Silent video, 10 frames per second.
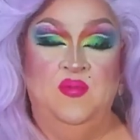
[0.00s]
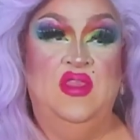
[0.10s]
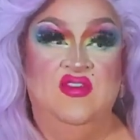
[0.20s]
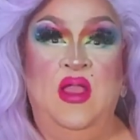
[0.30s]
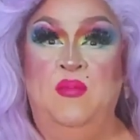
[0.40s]

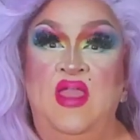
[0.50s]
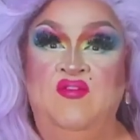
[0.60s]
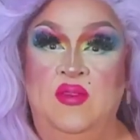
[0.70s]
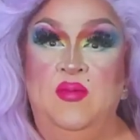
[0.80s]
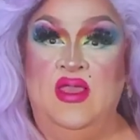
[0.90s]
stop buying
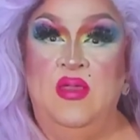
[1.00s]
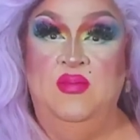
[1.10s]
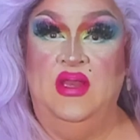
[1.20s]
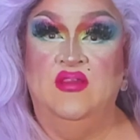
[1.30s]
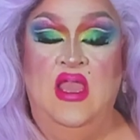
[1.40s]
from the big
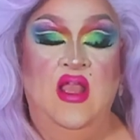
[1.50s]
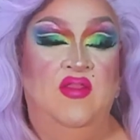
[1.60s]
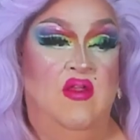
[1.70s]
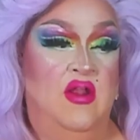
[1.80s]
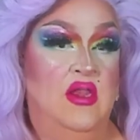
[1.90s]
companies.
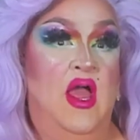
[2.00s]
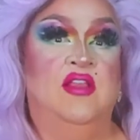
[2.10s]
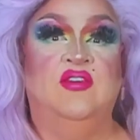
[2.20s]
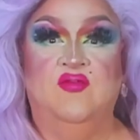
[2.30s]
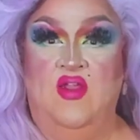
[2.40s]
There are
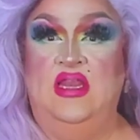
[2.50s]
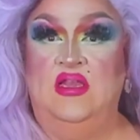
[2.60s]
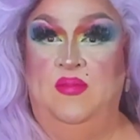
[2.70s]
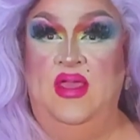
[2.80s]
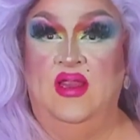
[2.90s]
lots of great
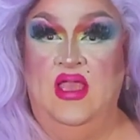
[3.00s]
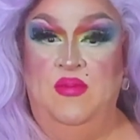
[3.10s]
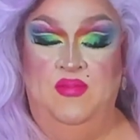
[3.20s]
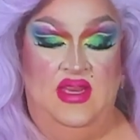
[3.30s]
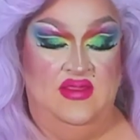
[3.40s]
independent
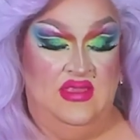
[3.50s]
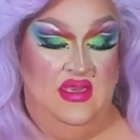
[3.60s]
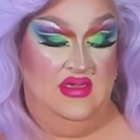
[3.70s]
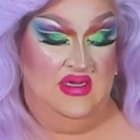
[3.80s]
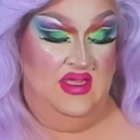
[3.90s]
companies,
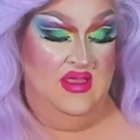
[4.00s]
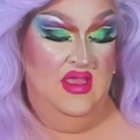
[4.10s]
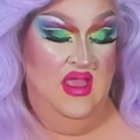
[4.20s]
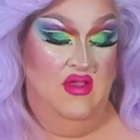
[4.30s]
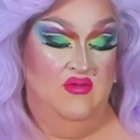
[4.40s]
and
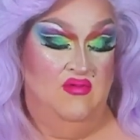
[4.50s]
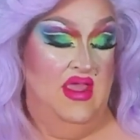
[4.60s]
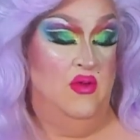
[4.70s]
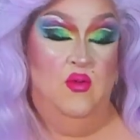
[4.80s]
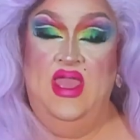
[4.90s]

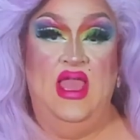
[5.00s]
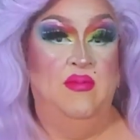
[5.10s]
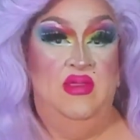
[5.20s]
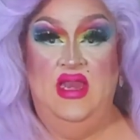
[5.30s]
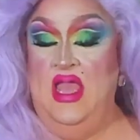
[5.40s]
right away, I
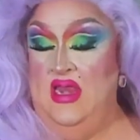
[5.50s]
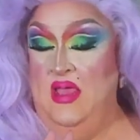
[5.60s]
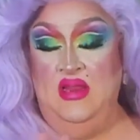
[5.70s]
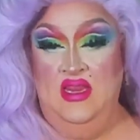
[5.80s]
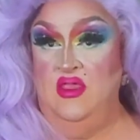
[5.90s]
mean, and
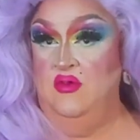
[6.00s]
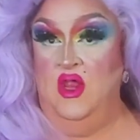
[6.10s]
I'm letting you